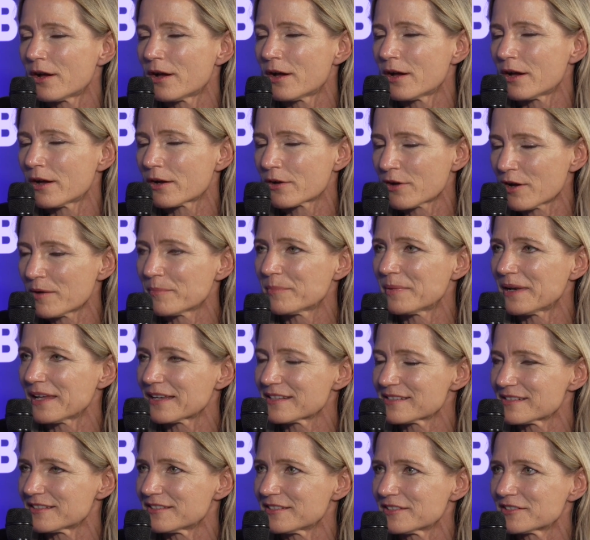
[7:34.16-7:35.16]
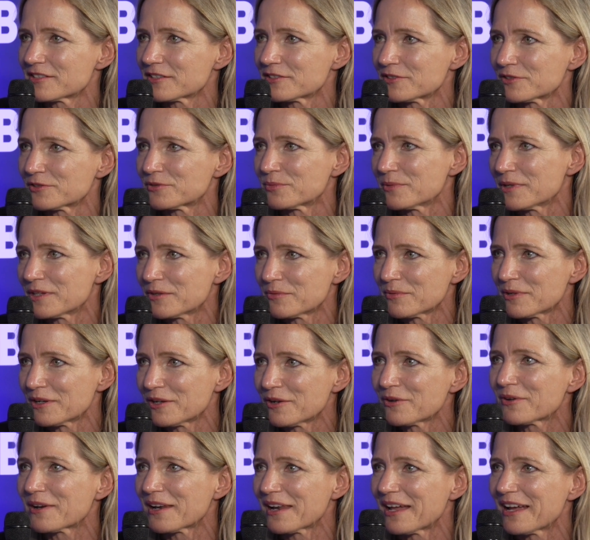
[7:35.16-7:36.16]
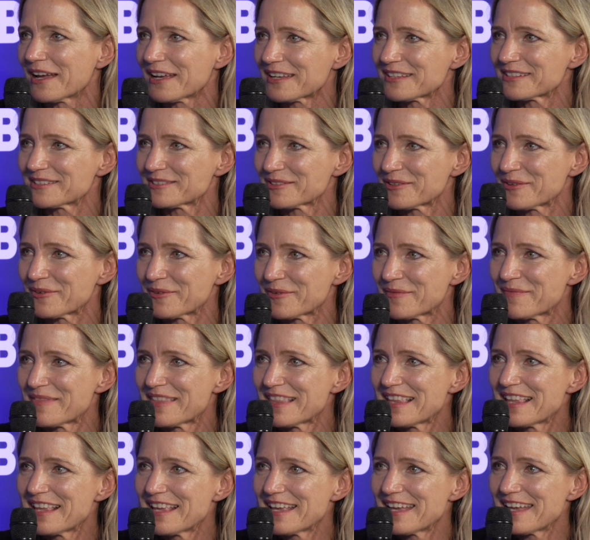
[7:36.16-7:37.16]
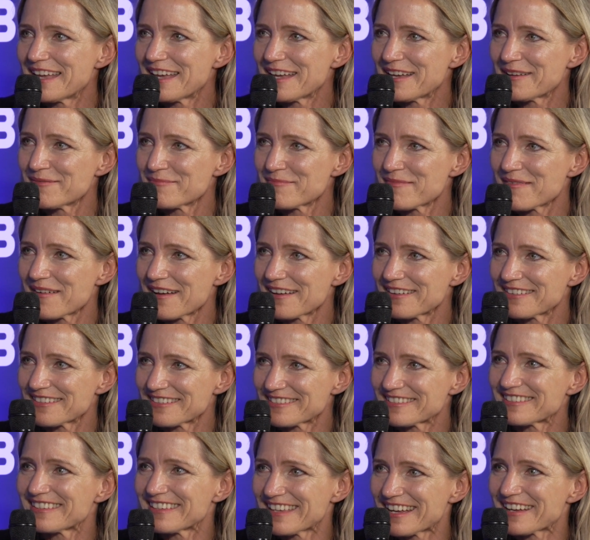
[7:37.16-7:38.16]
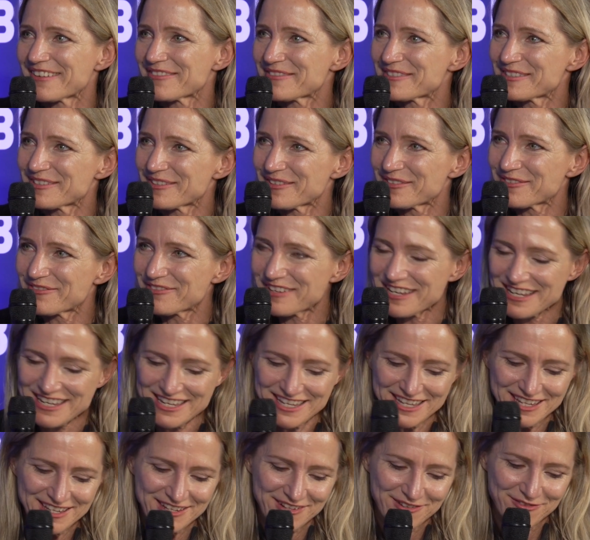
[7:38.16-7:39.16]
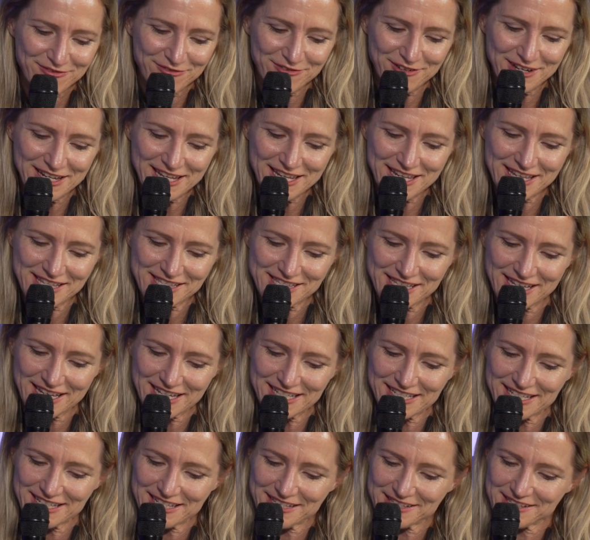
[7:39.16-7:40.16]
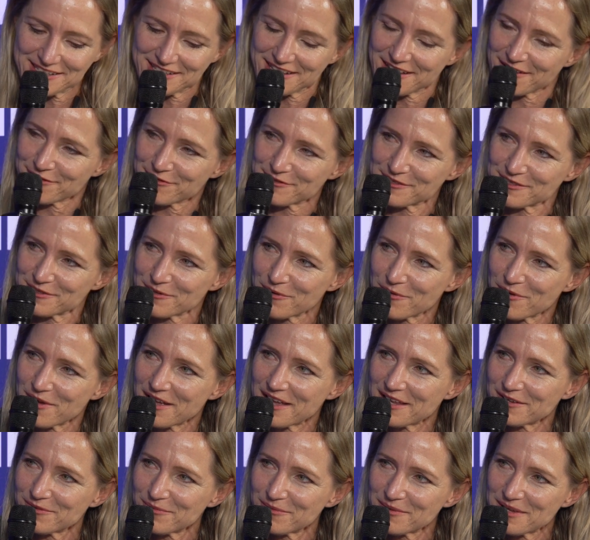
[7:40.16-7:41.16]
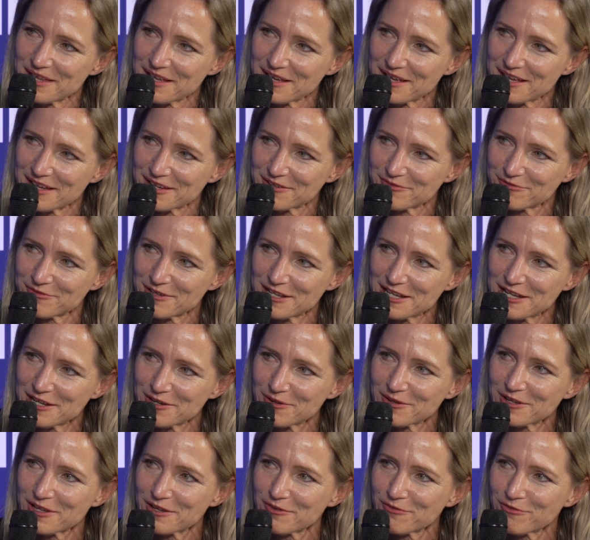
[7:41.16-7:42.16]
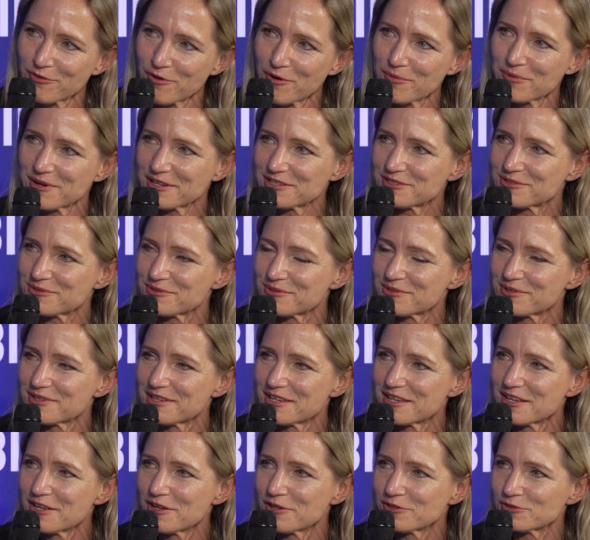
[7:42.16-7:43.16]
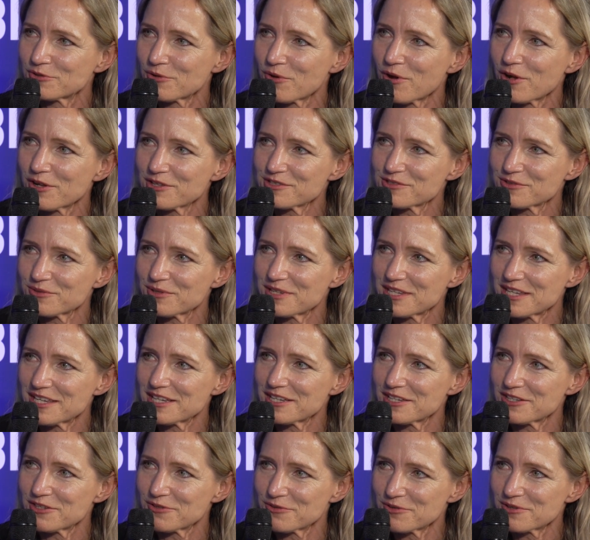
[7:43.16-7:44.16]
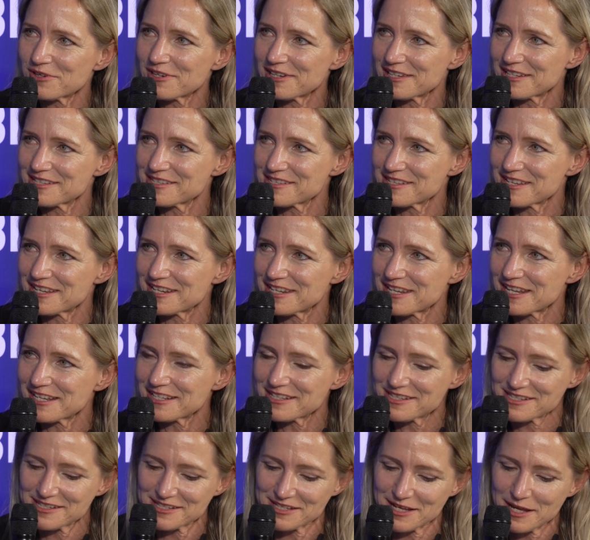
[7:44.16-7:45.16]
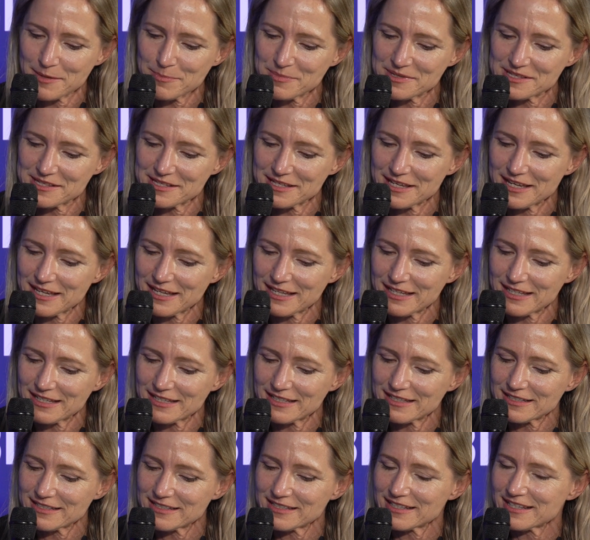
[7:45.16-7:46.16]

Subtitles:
complex a digital twin will look like. So yeah, so really exciting stuff. So, and we are really looking forward to also hear your, let's say, next steps, and